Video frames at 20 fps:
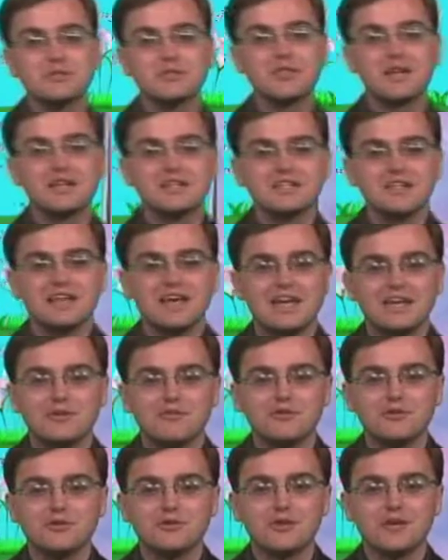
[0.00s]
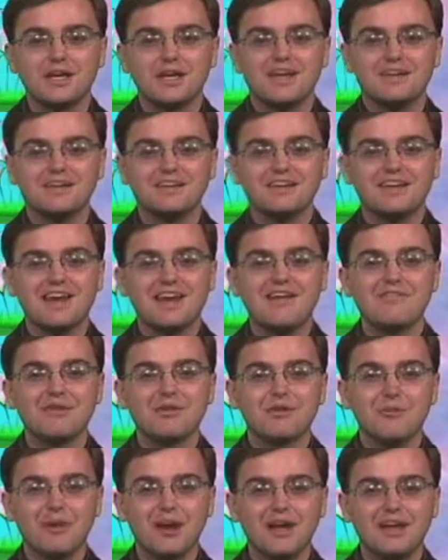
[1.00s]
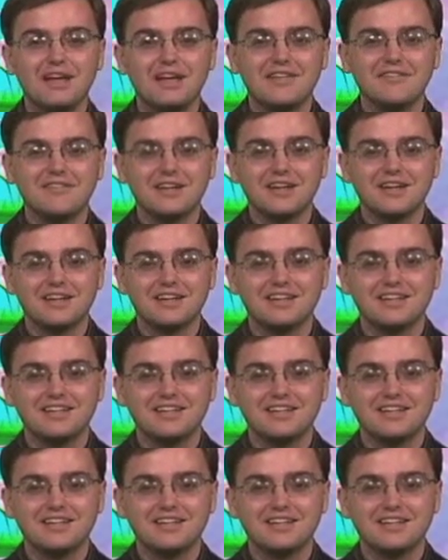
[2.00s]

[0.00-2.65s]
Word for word: We'd like to thank you for tuning in. Have a great evening.